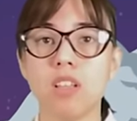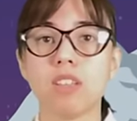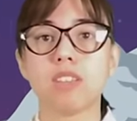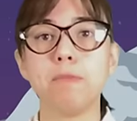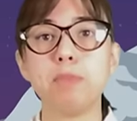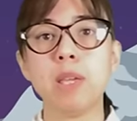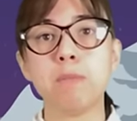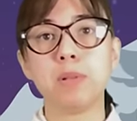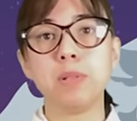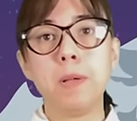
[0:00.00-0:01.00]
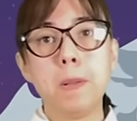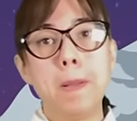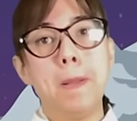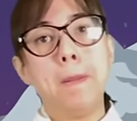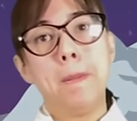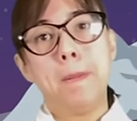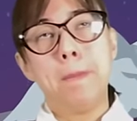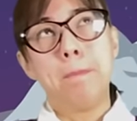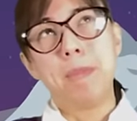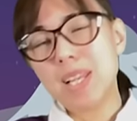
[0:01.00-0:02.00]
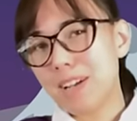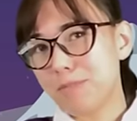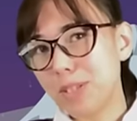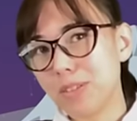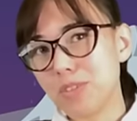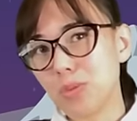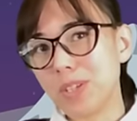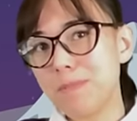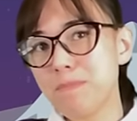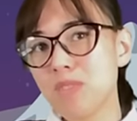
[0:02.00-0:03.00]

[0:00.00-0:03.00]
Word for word: Some people may not feel this way,